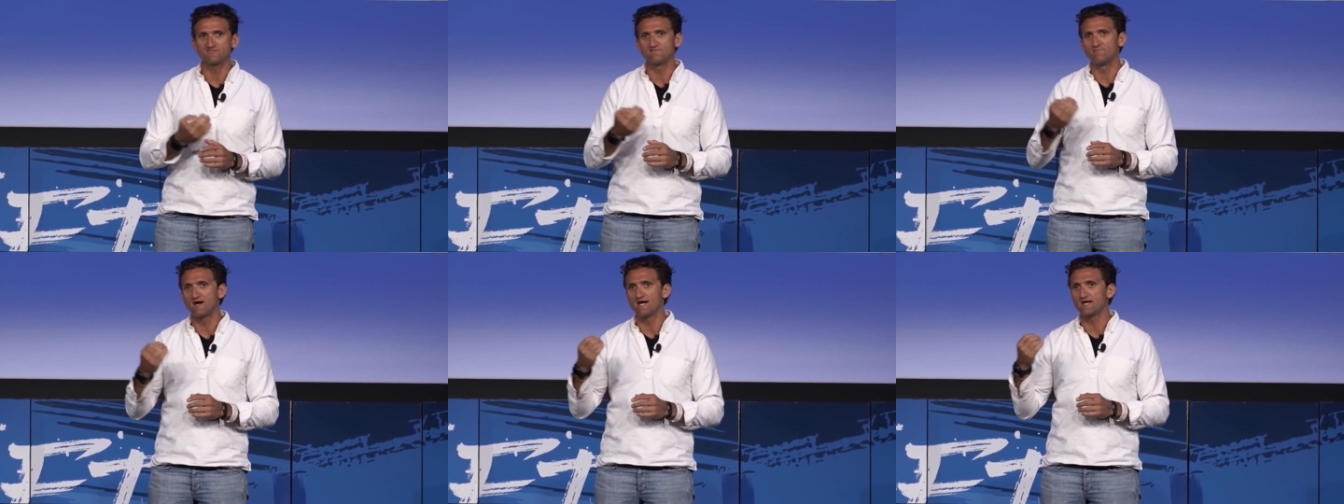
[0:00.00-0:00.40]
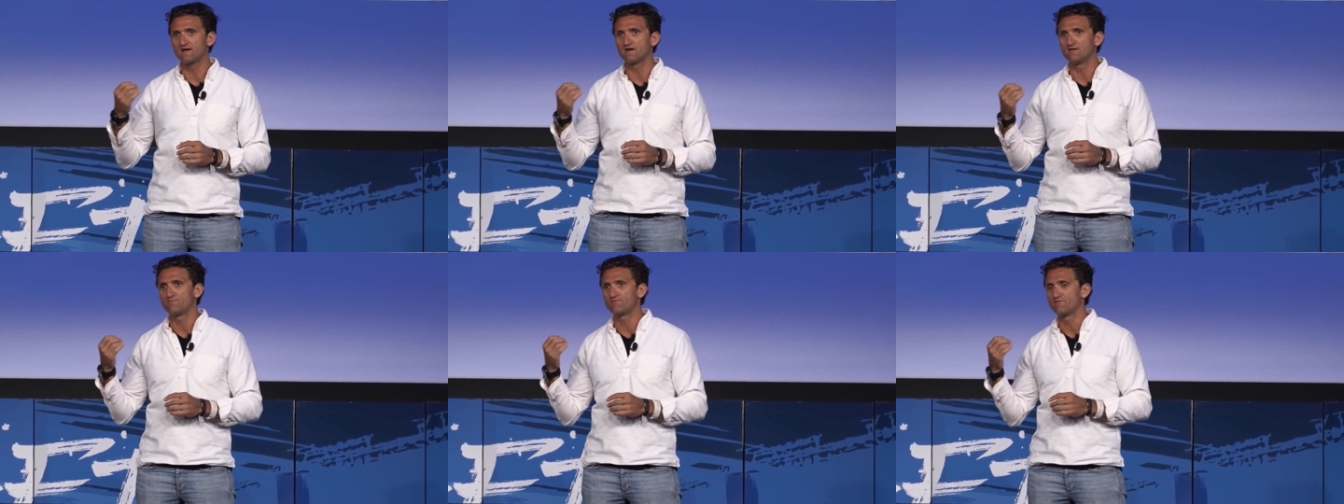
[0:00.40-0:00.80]
you will need
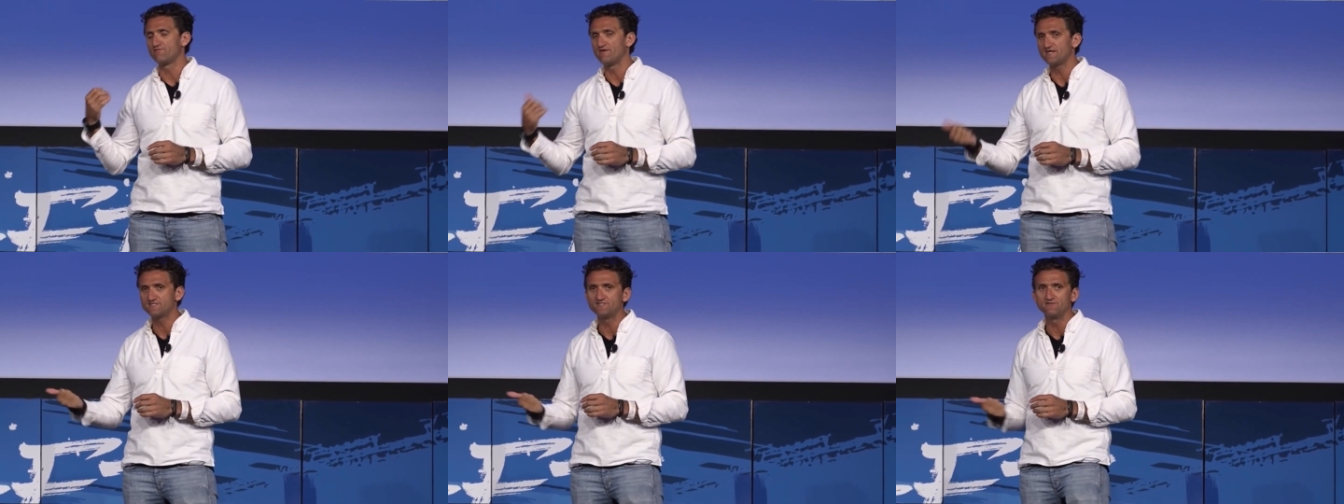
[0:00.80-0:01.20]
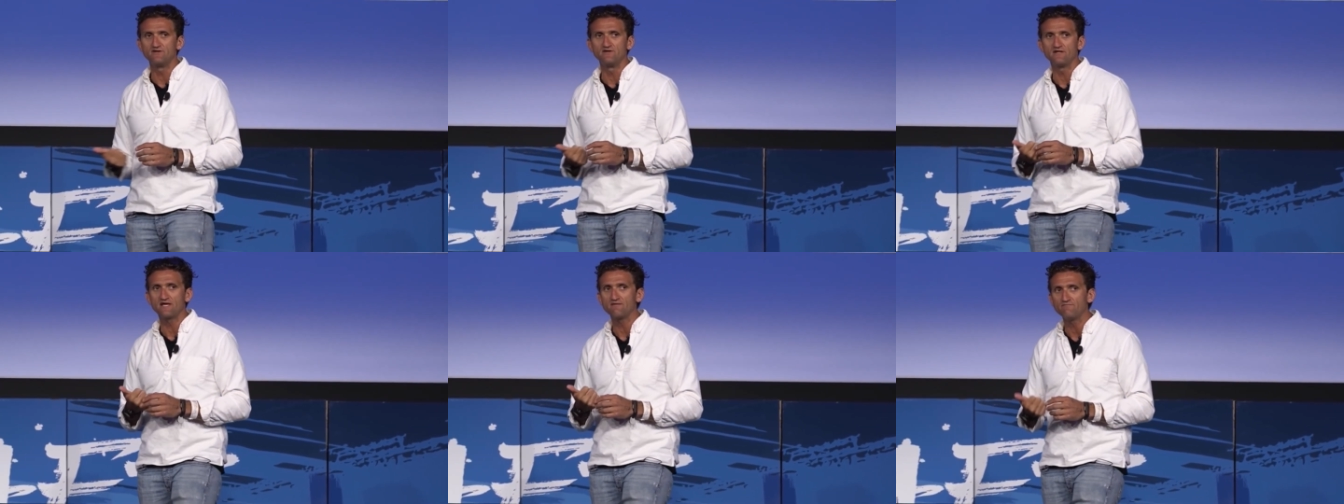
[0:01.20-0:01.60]
to know many
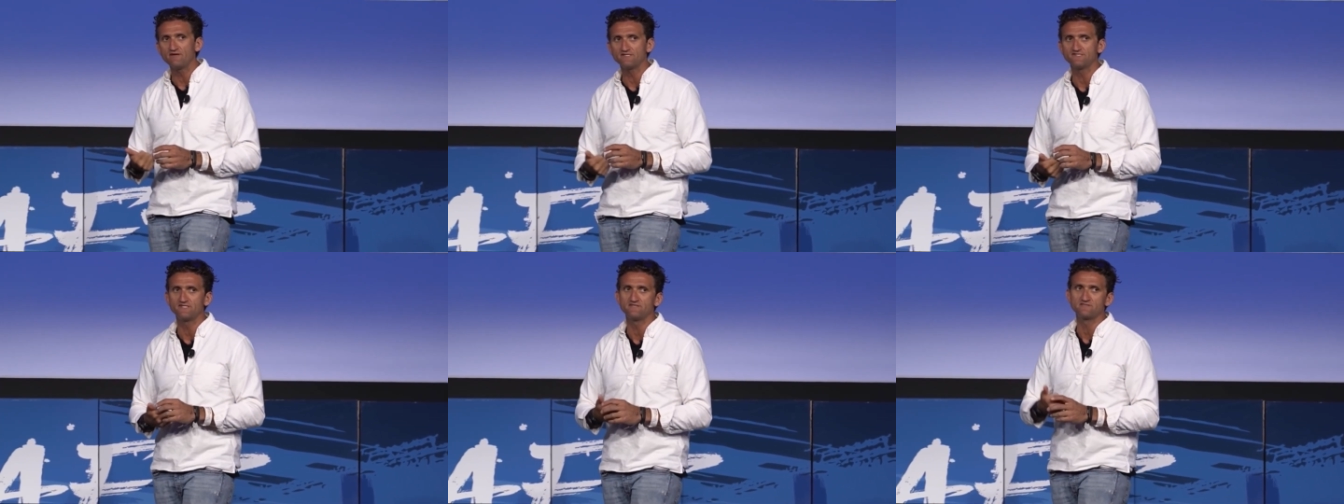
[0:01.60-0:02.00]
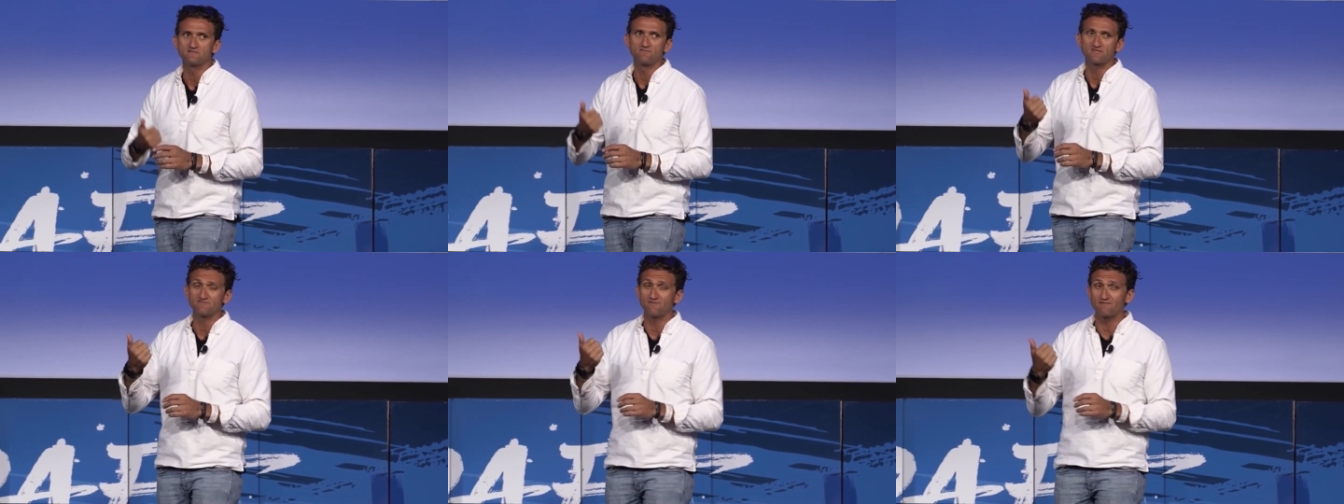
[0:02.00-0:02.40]
different
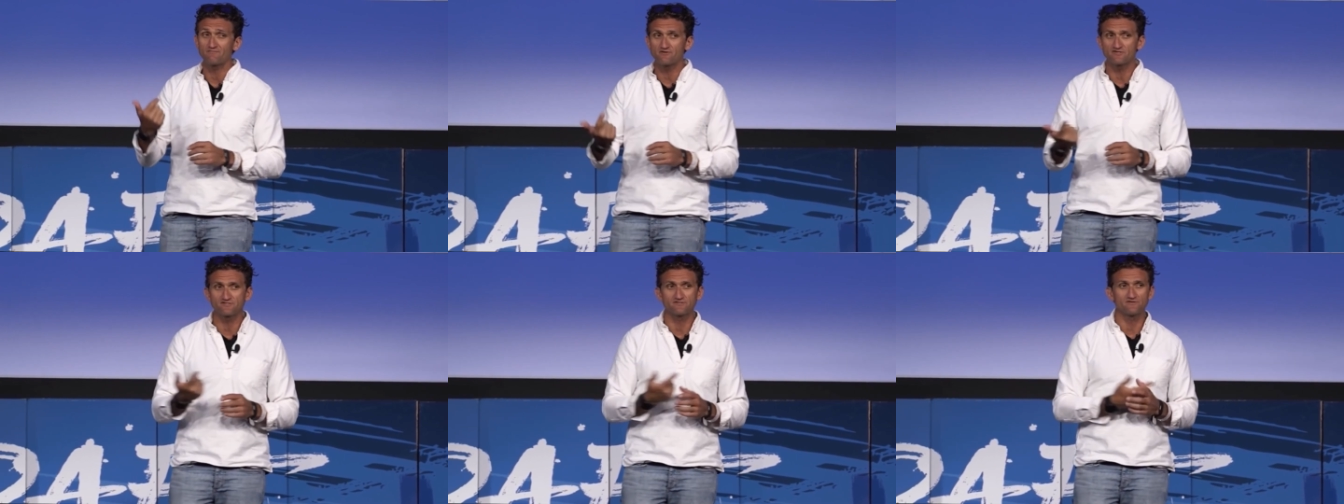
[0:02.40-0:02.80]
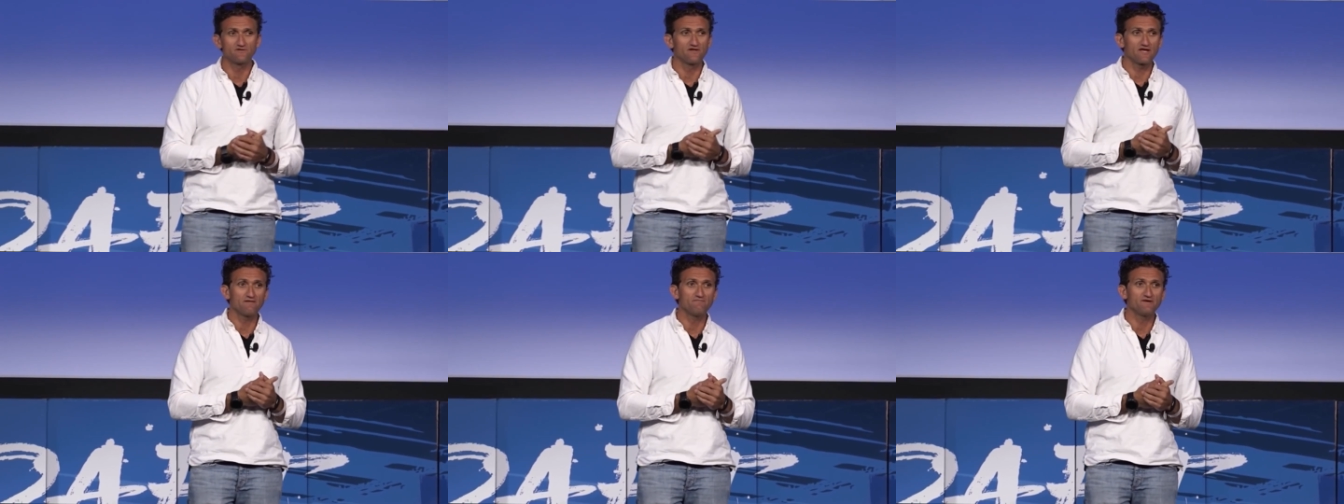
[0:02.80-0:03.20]
things that are
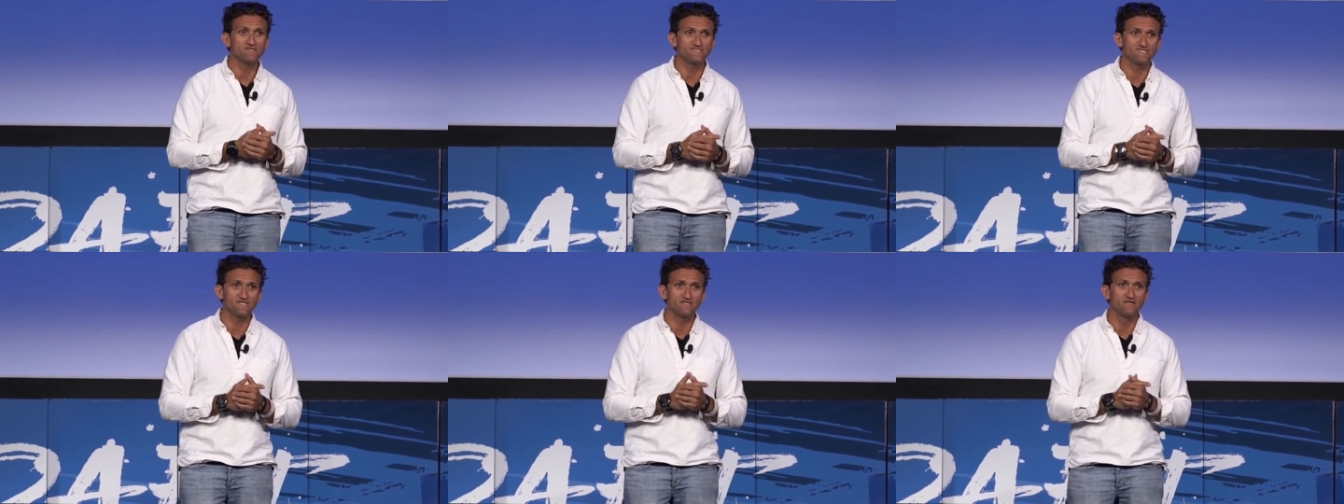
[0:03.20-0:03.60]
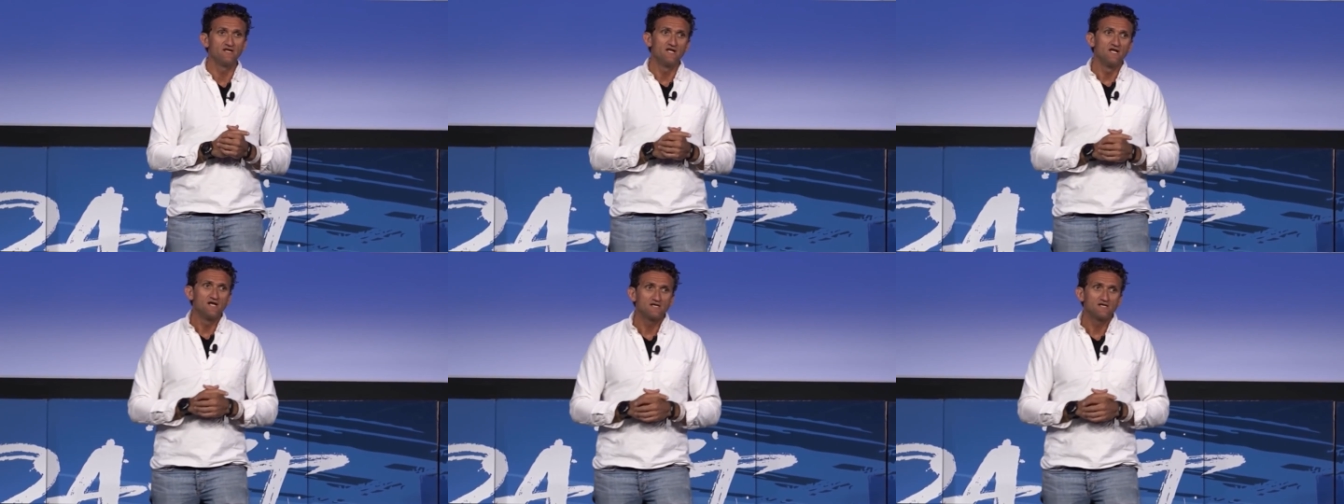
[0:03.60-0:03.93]
all over the place.